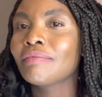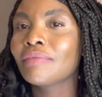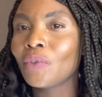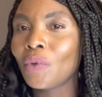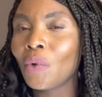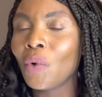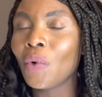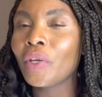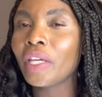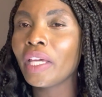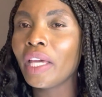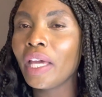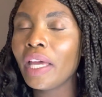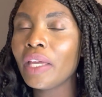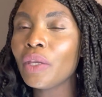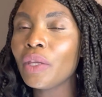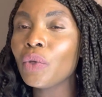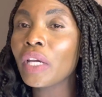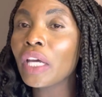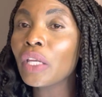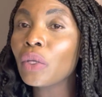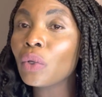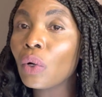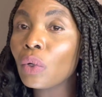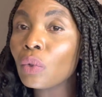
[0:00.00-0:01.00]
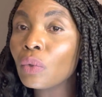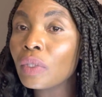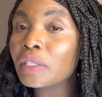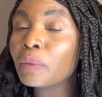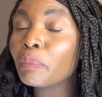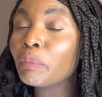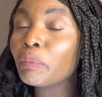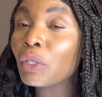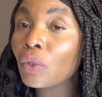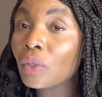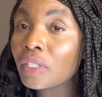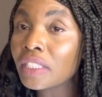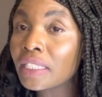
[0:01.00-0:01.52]
Okay, you can always,
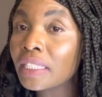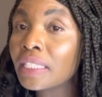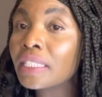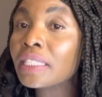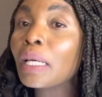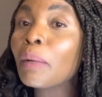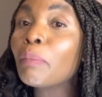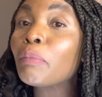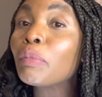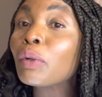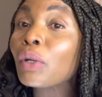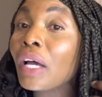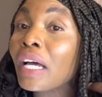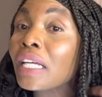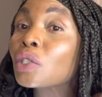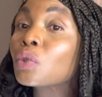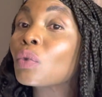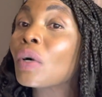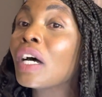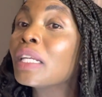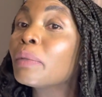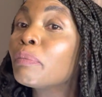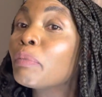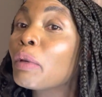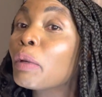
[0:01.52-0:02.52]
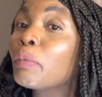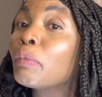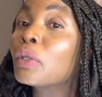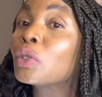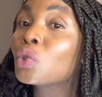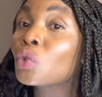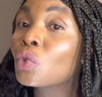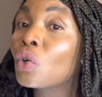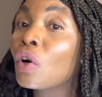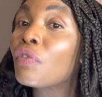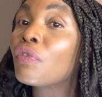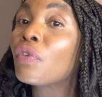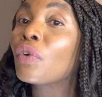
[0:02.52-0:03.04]
because these employers want people to
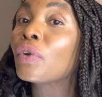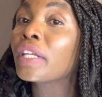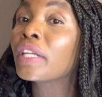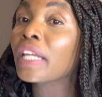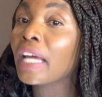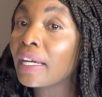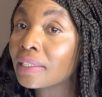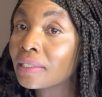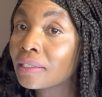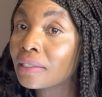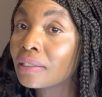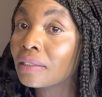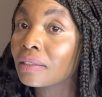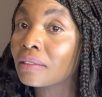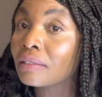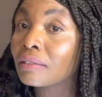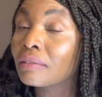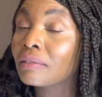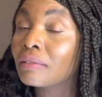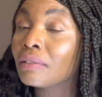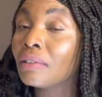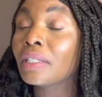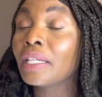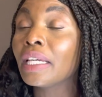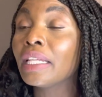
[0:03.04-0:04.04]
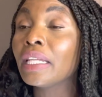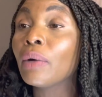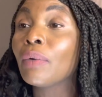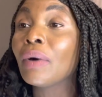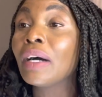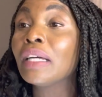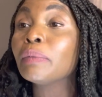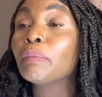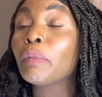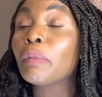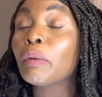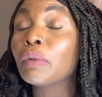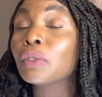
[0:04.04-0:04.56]
go for nursing. Okay, they
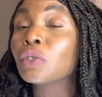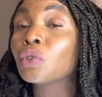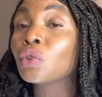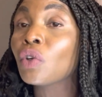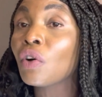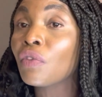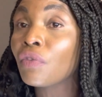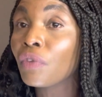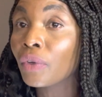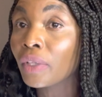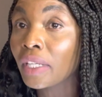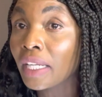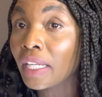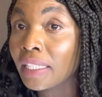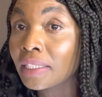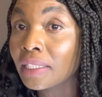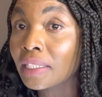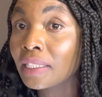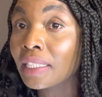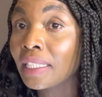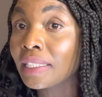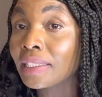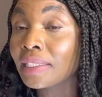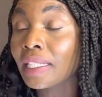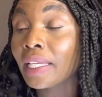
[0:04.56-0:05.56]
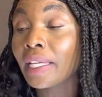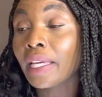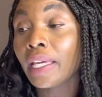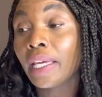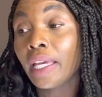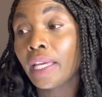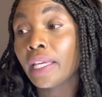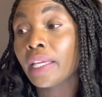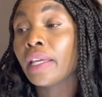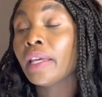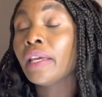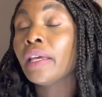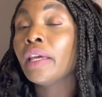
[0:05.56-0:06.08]
want people to go for nursing. They say,
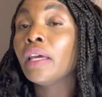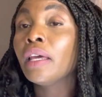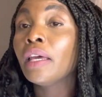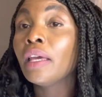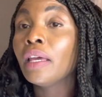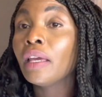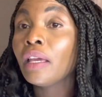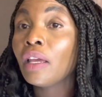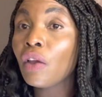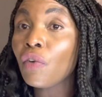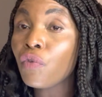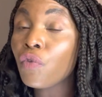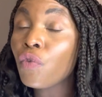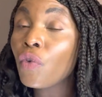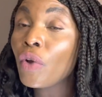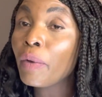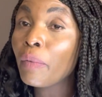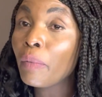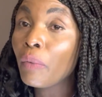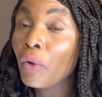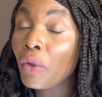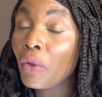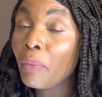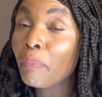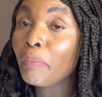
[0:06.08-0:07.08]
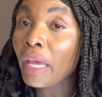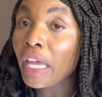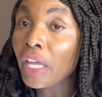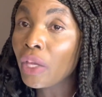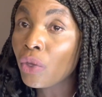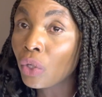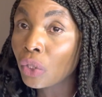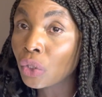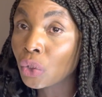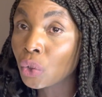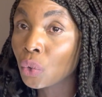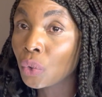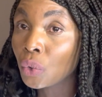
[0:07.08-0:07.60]
hey, if we pay
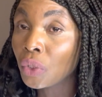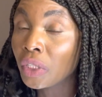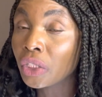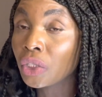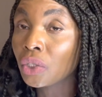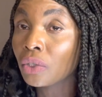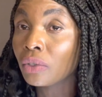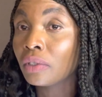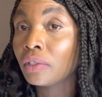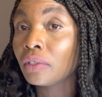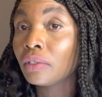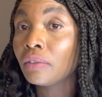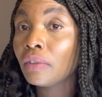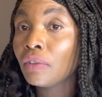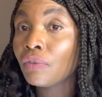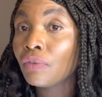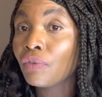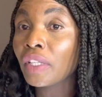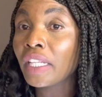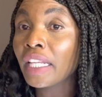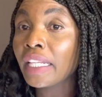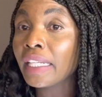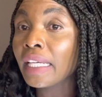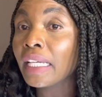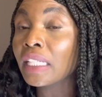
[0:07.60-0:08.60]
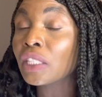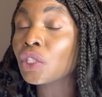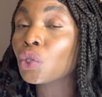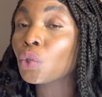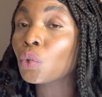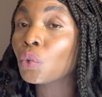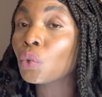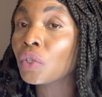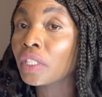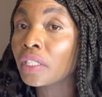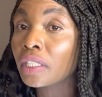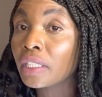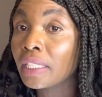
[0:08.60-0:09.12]
your tuition for the next
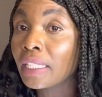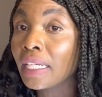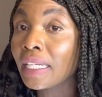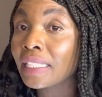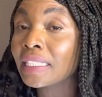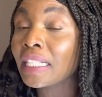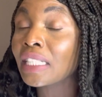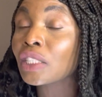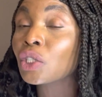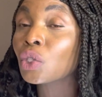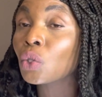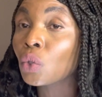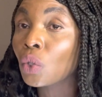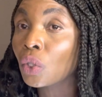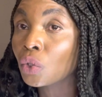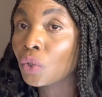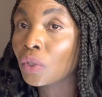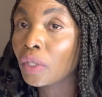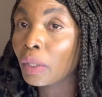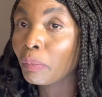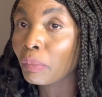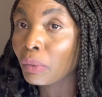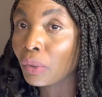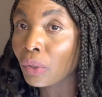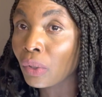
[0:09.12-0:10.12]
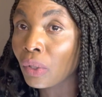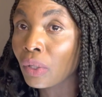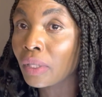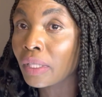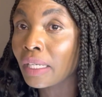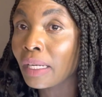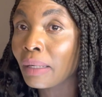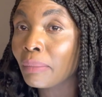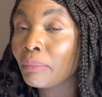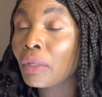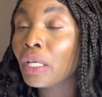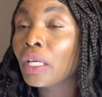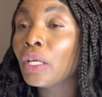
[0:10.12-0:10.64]
2-3 years as you go to the
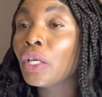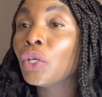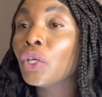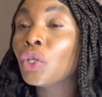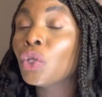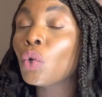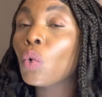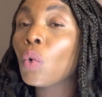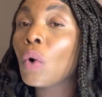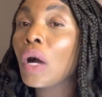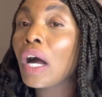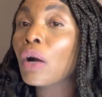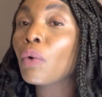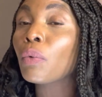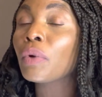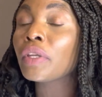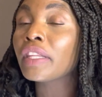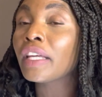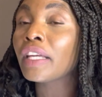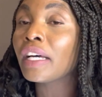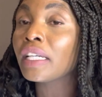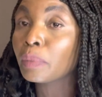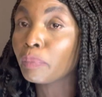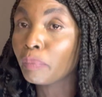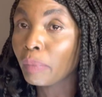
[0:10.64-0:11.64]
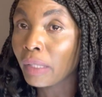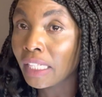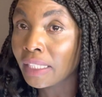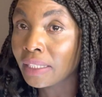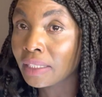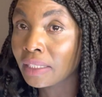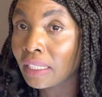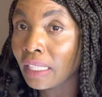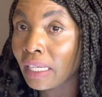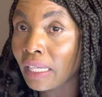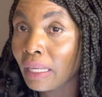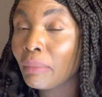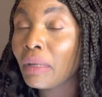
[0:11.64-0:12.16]
program, you work with us
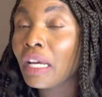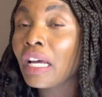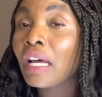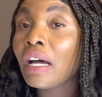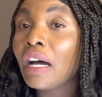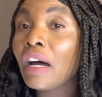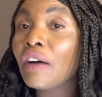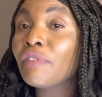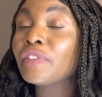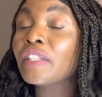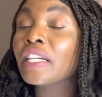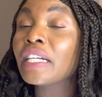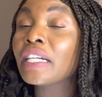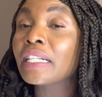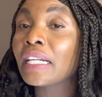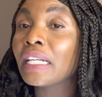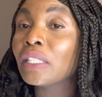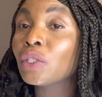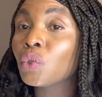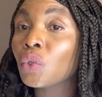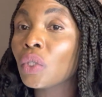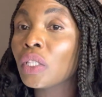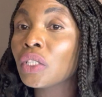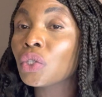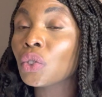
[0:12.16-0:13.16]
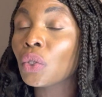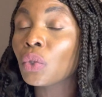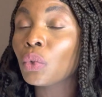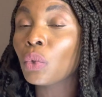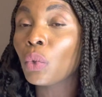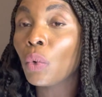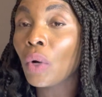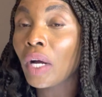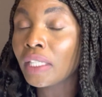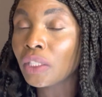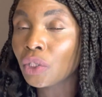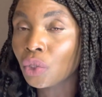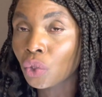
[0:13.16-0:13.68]
part-time. After graduation, we
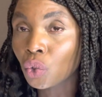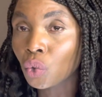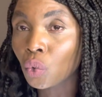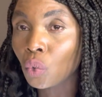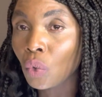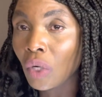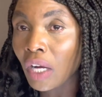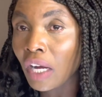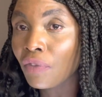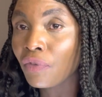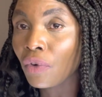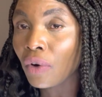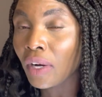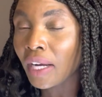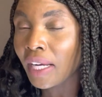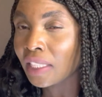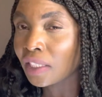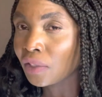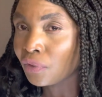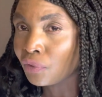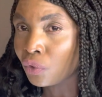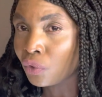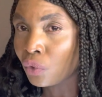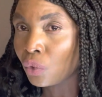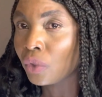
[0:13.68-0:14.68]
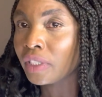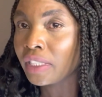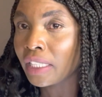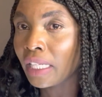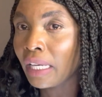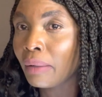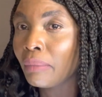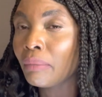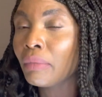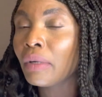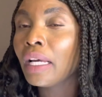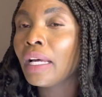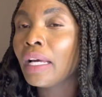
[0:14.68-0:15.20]
want you to work for us
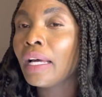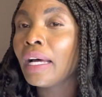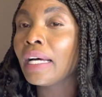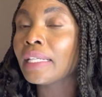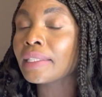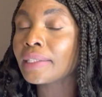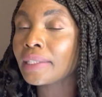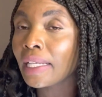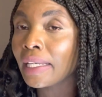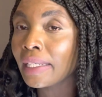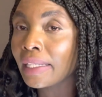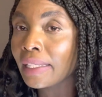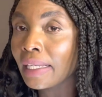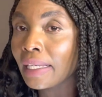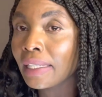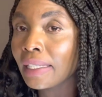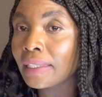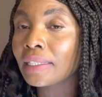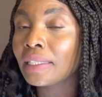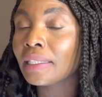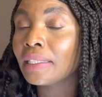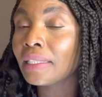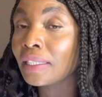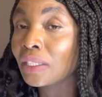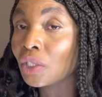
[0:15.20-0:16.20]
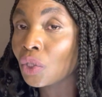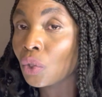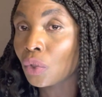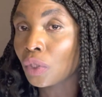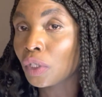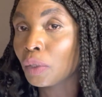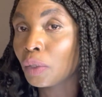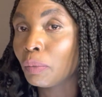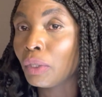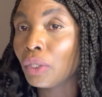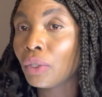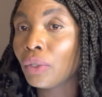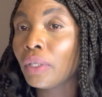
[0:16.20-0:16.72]
full-time as a nurse in this
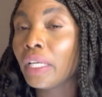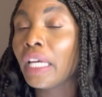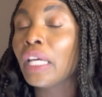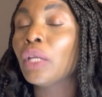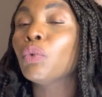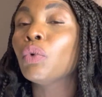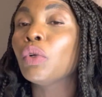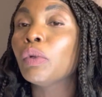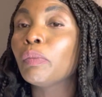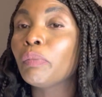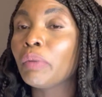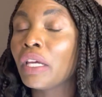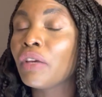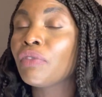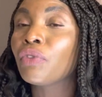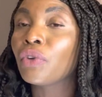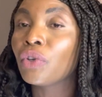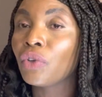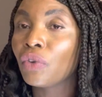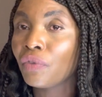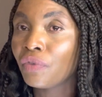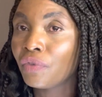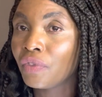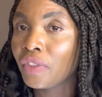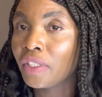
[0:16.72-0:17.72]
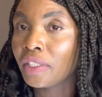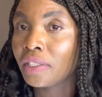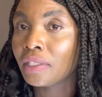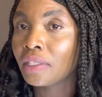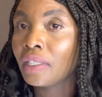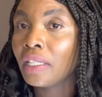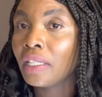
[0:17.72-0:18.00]
hospital, and we'll pay for your fees.